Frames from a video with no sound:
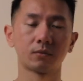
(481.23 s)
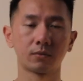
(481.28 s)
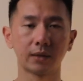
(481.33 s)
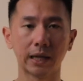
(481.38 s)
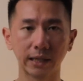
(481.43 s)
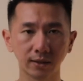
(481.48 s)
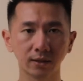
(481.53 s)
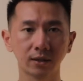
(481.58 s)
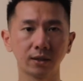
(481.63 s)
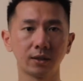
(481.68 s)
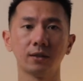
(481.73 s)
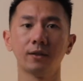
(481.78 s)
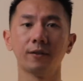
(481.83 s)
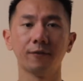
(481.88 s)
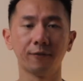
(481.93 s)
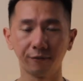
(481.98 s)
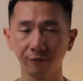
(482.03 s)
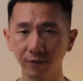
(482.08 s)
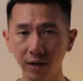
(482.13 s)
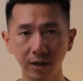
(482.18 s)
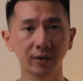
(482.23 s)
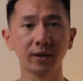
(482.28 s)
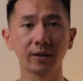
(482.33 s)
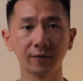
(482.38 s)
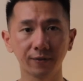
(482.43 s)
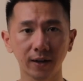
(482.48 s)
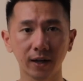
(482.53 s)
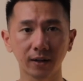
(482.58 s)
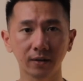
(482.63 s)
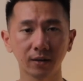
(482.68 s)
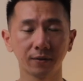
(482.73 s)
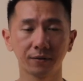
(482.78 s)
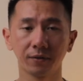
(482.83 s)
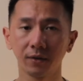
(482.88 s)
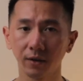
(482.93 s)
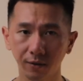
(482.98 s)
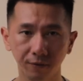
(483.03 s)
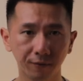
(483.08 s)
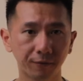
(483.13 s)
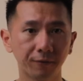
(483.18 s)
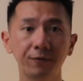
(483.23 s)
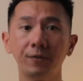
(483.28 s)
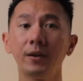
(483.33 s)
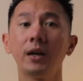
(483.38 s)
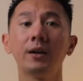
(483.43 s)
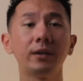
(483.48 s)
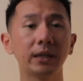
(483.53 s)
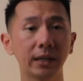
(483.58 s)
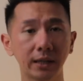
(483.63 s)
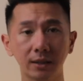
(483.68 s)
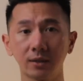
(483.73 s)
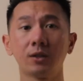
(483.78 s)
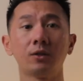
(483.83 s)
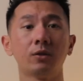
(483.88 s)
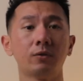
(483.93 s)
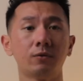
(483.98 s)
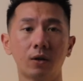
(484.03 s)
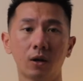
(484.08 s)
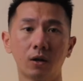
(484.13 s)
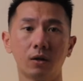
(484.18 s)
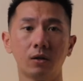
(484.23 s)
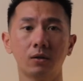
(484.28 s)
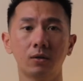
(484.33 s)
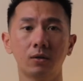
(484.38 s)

That's it. Very effective, very easy to follow.